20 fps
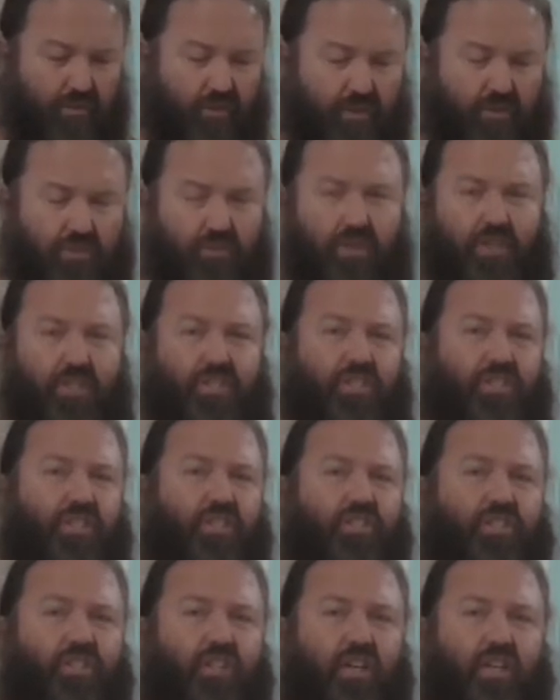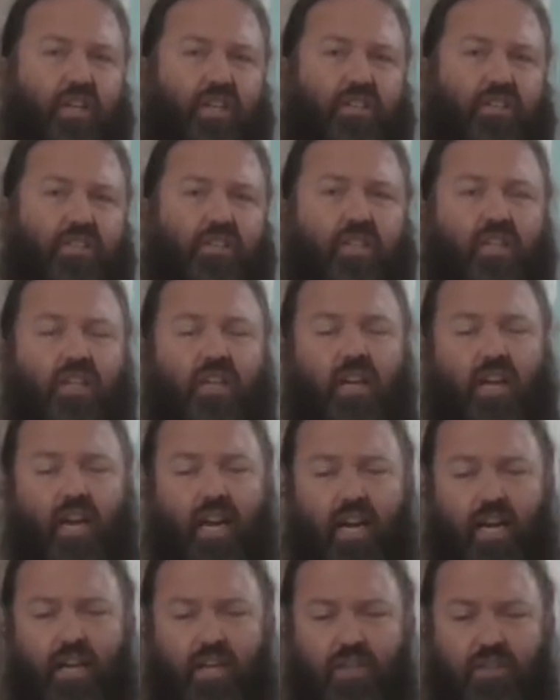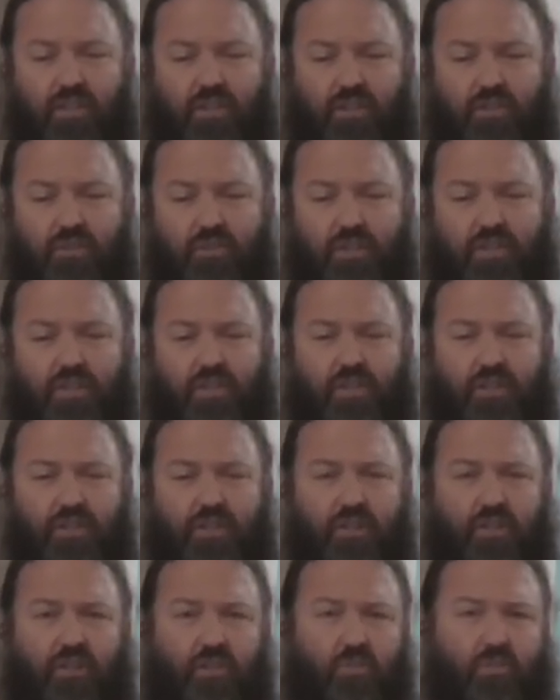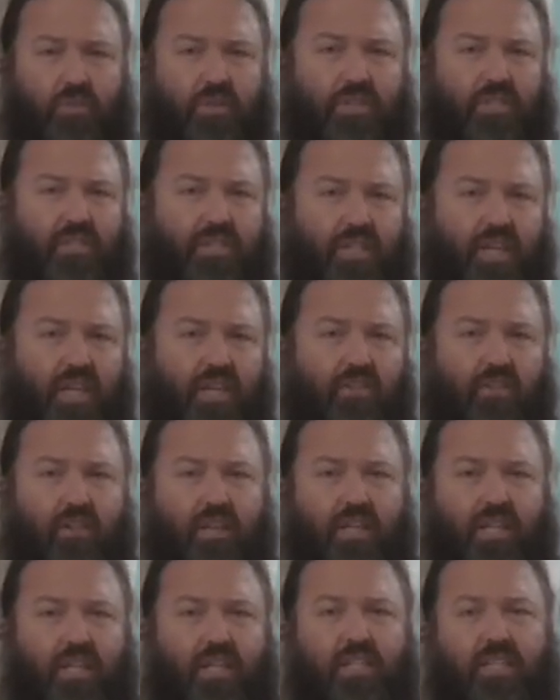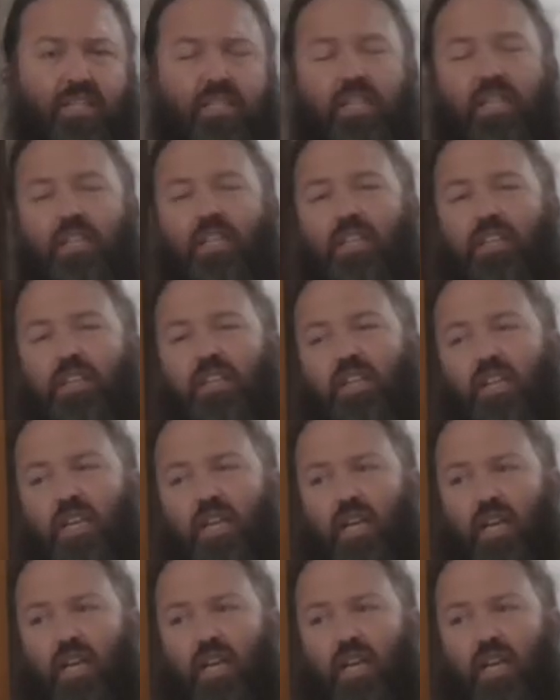The Christian Church and Christian Europe was generally considered